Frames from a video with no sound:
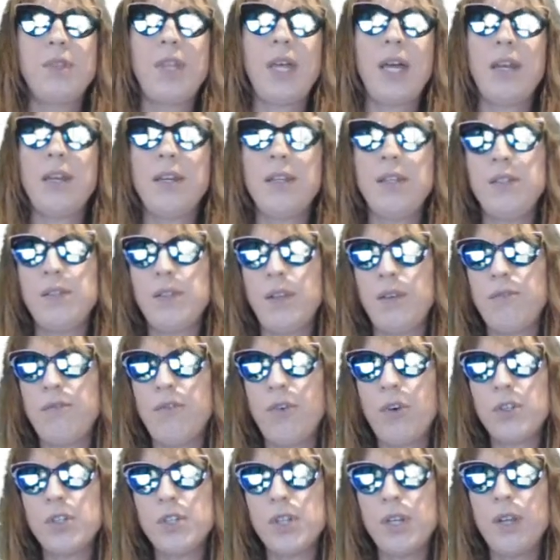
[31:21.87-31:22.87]
that is
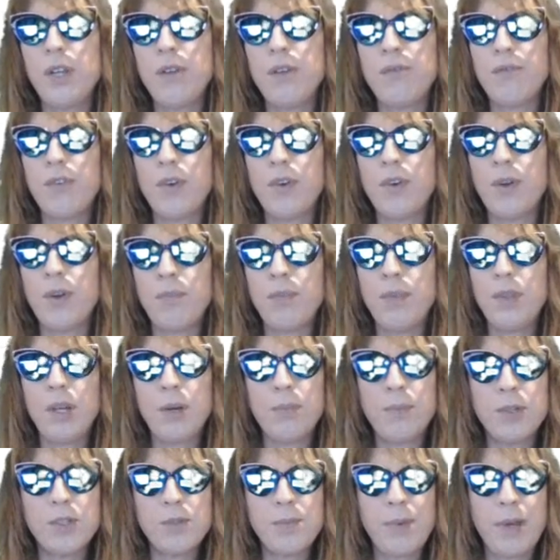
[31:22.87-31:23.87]
unfortunate from
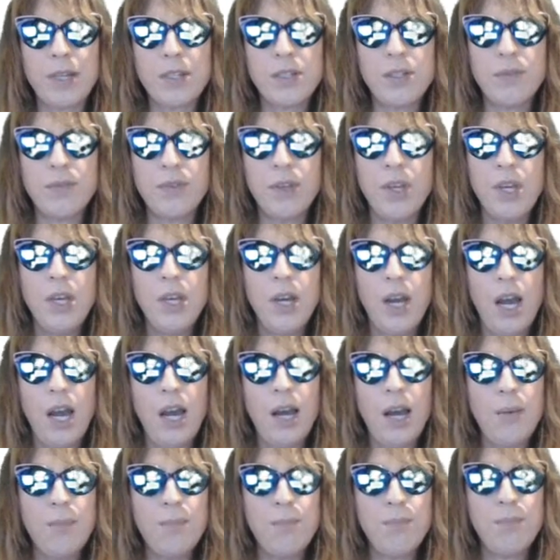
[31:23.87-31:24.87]
their perspective.
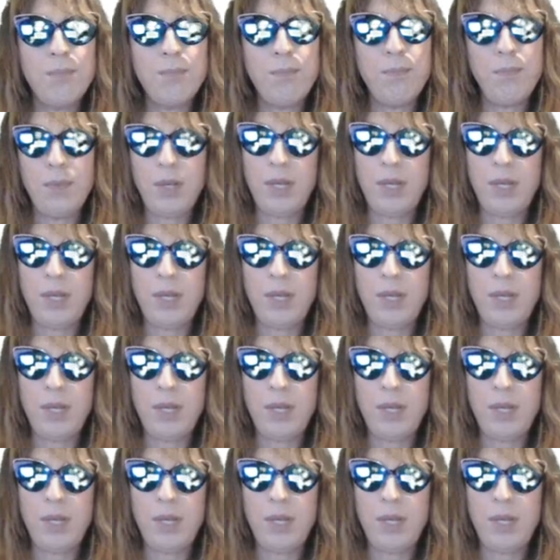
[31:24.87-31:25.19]
And